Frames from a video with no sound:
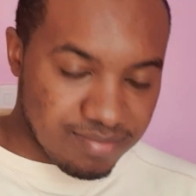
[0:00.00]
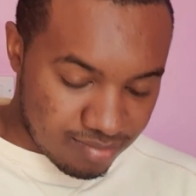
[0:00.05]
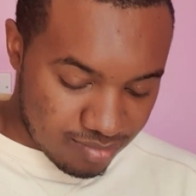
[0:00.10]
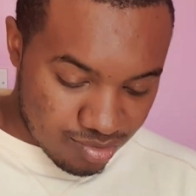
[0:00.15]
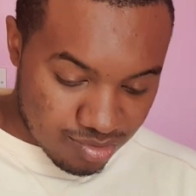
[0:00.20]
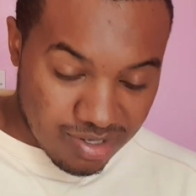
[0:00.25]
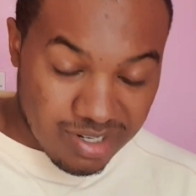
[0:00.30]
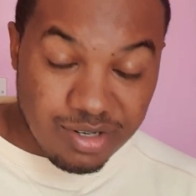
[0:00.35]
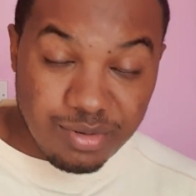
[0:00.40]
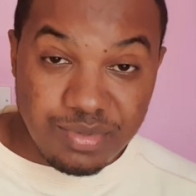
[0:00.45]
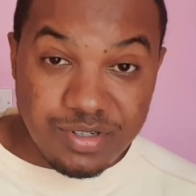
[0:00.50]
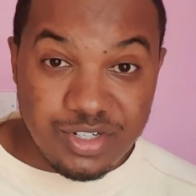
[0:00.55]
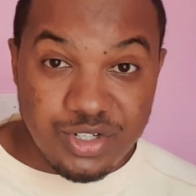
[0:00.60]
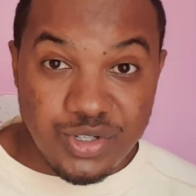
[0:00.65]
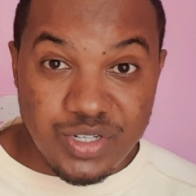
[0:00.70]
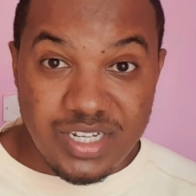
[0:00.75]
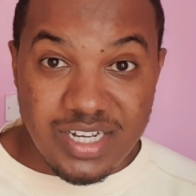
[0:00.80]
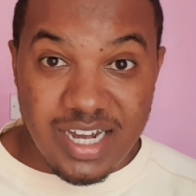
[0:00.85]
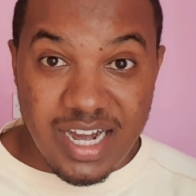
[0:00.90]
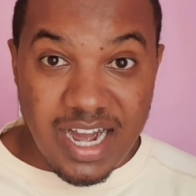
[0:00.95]
You can be
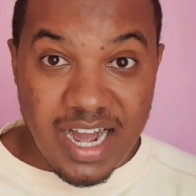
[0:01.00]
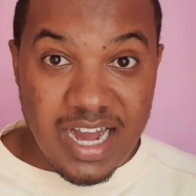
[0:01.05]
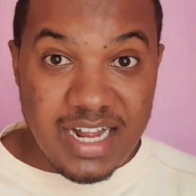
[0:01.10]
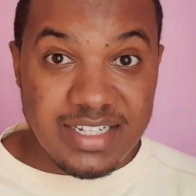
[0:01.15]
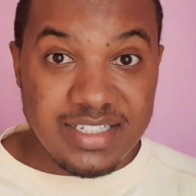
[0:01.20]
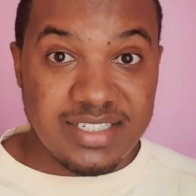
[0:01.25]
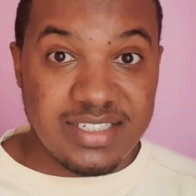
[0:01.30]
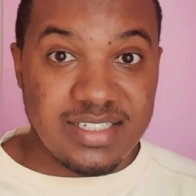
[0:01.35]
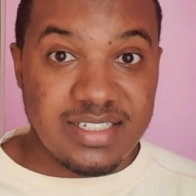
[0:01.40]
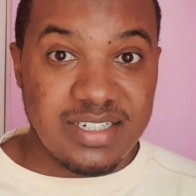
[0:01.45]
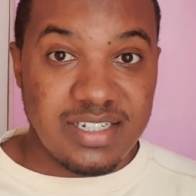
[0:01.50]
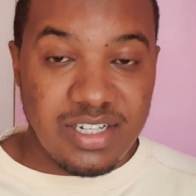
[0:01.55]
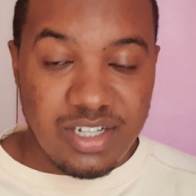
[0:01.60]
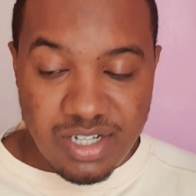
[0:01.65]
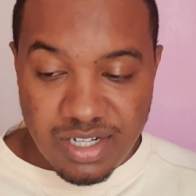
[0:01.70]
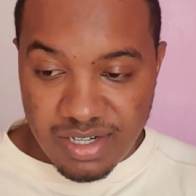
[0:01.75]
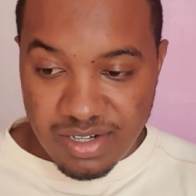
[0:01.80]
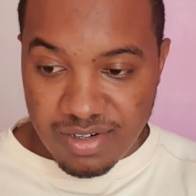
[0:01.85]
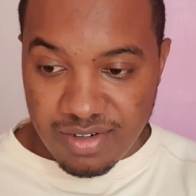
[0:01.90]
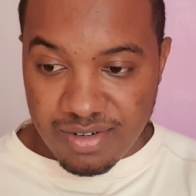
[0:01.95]
doing ads
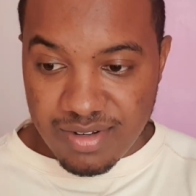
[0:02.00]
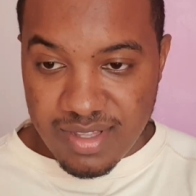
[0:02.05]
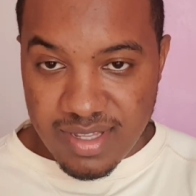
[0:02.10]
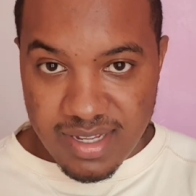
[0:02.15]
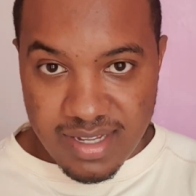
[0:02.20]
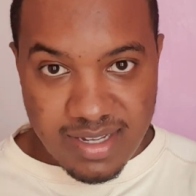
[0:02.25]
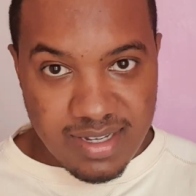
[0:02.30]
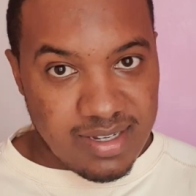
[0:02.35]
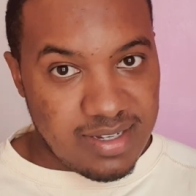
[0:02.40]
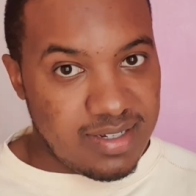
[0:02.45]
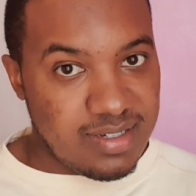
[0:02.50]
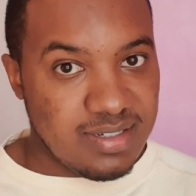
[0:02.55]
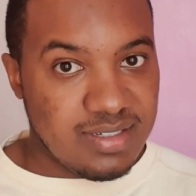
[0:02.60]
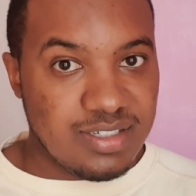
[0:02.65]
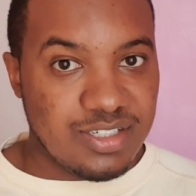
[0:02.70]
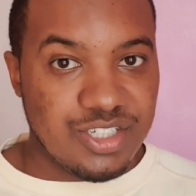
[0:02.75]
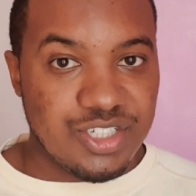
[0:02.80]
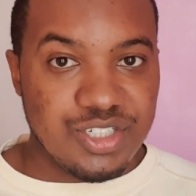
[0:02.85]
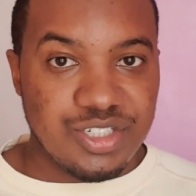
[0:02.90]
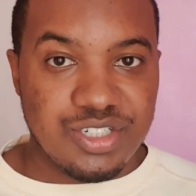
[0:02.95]
on the
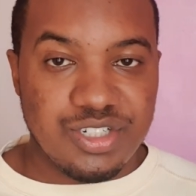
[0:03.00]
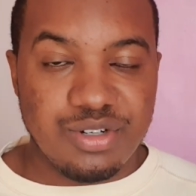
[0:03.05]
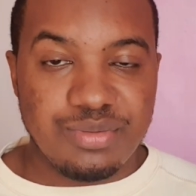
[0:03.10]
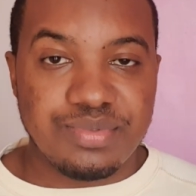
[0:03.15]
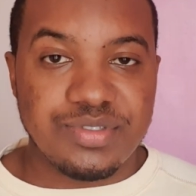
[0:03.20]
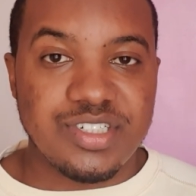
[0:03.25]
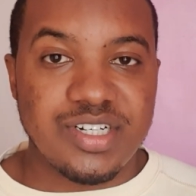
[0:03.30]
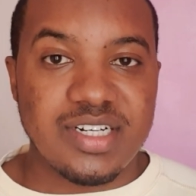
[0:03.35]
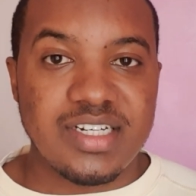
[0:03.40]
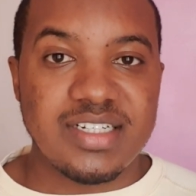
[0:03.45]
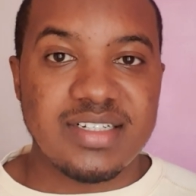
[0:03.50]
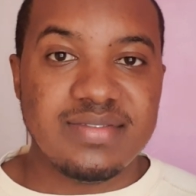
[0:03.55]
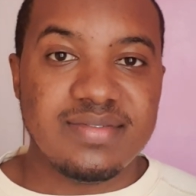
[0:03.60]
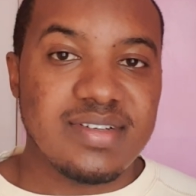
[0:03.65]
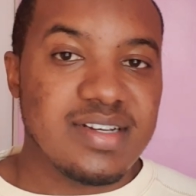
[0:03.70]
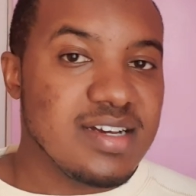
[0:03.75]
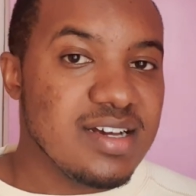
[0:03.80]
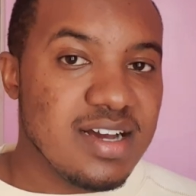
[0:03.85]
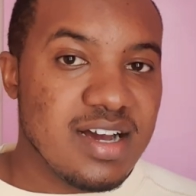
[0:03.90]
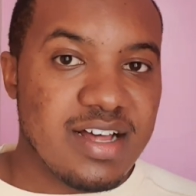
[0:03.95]
YouTube channel,
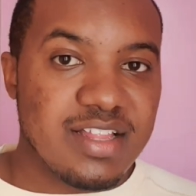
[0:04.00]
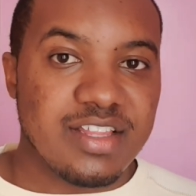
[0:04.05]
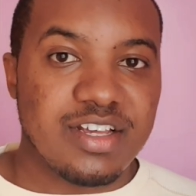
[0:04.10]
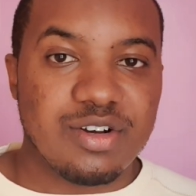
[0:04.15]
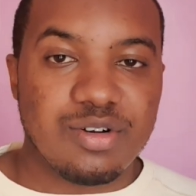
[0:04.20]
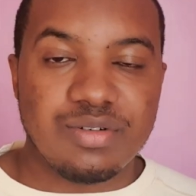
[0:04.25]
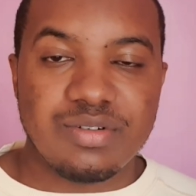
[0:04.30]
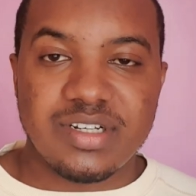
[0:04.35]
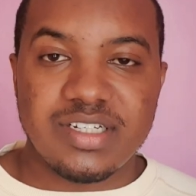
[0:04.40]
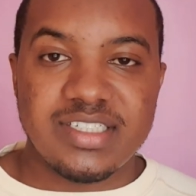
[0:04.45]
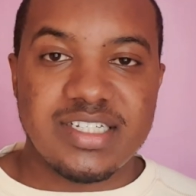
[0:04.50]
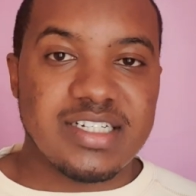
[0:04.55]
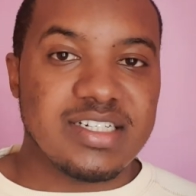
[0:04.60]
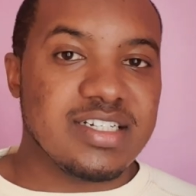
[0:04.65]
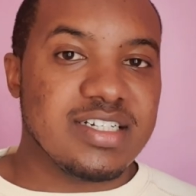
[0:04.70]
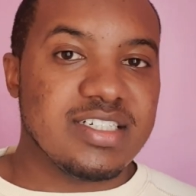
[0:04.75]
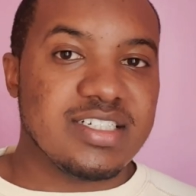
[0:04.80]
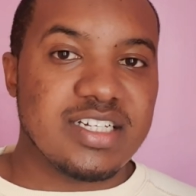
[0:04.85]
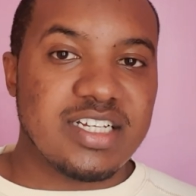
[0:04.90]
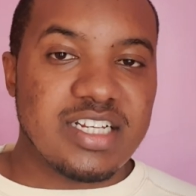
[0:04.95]
and they could
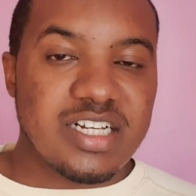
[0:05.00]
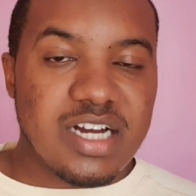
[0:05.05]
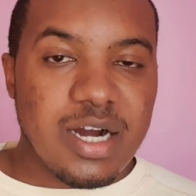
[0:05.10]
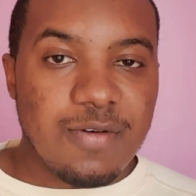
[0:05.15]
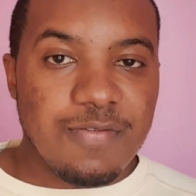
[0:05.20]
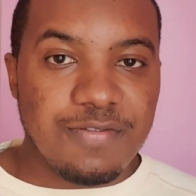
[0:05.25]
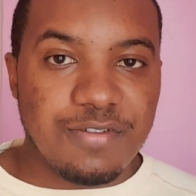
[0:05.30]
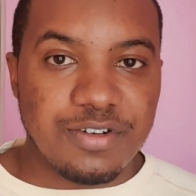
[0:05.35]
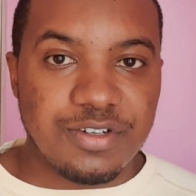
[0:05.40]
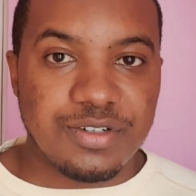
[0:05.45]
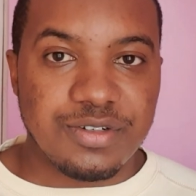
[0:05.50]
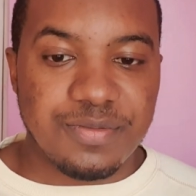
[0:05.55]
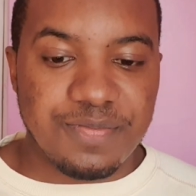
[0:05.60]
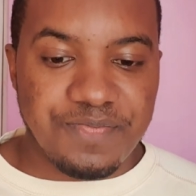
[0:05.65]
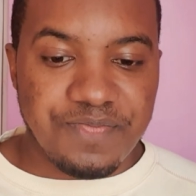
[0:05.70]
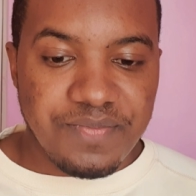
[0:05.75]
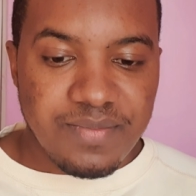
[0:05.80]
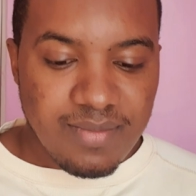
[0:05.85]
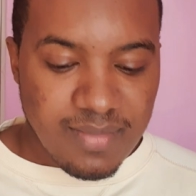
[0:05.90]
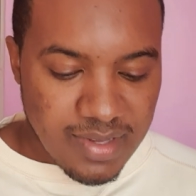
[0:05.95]
generate income for you.
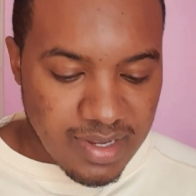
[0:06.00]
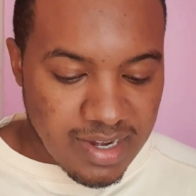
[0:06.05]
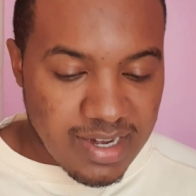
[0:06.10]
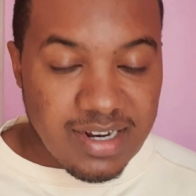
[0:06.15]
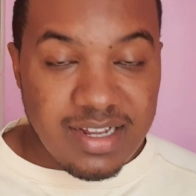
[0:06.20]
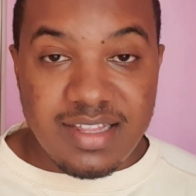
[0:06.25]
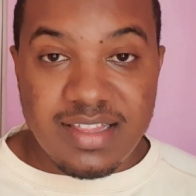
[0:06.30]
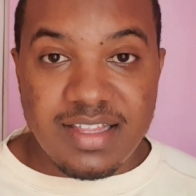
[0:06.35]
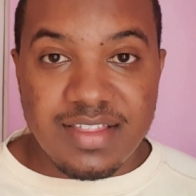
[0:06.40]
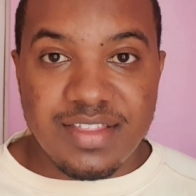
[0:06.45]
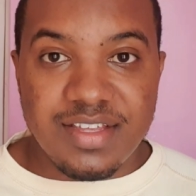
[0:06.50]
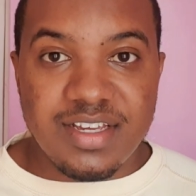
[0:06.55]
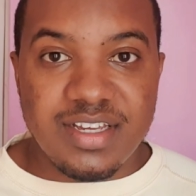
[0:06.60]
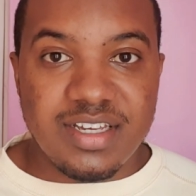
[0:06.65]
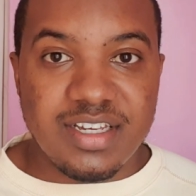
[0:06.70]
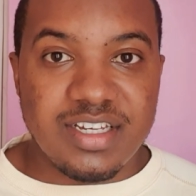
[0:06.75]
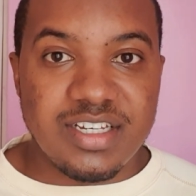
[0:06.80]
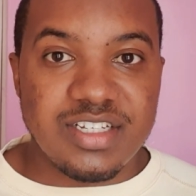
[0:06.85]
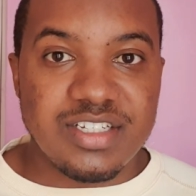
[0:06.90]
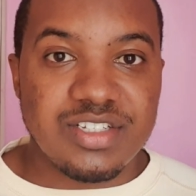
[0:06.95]
Another
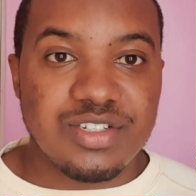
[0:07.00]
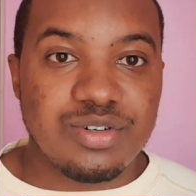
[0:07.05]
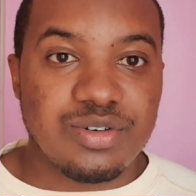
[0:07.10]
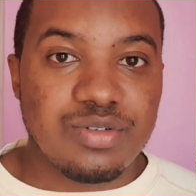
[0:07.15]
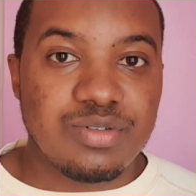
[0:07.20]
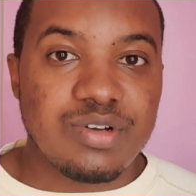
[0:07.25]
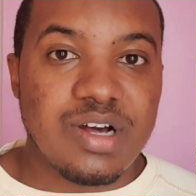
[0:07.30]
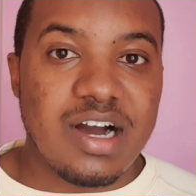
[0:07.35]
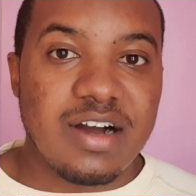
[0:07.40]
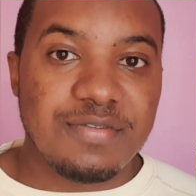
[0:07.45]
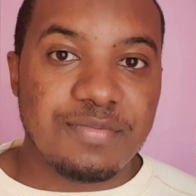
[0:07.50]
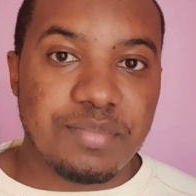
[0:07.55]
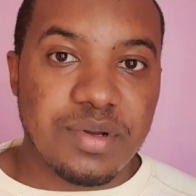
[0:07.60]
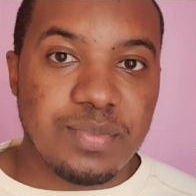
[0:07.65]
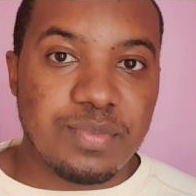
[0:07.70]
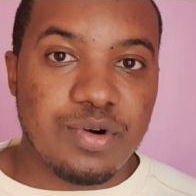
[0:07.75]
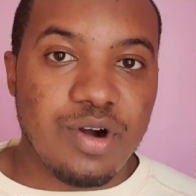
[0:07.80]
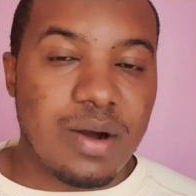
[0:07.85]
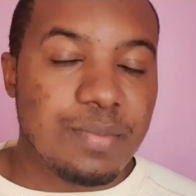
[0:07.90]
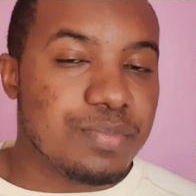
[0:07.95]
thing is you could have
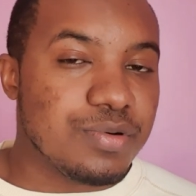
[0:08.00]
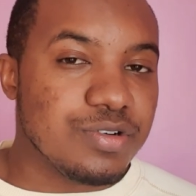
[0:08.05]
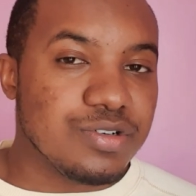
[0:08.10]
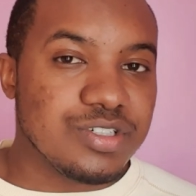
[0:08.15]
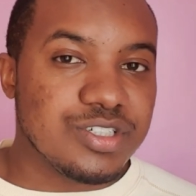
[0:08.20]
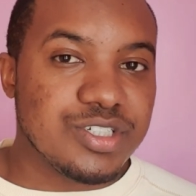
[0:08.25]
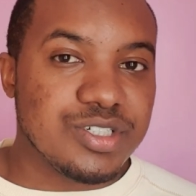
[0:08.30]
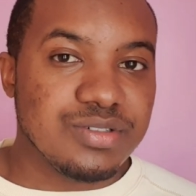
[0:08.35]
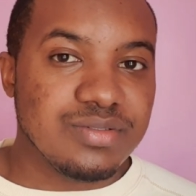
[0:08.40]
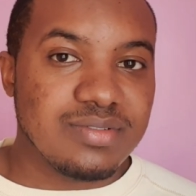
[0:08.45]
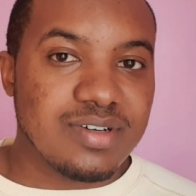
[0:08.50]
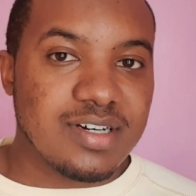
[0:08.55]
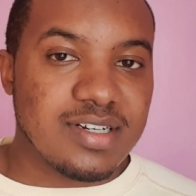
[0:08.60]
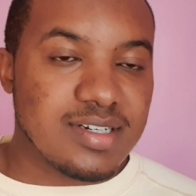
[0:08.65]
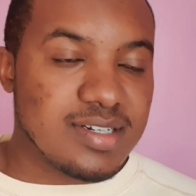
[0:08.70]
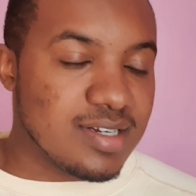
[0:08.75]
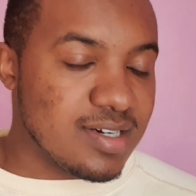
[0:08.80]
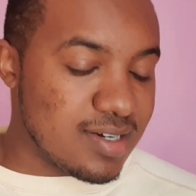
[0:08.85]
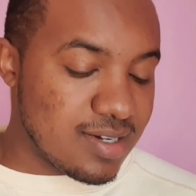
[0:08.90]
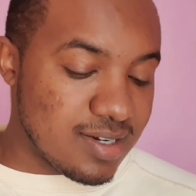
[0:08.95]
people approach you and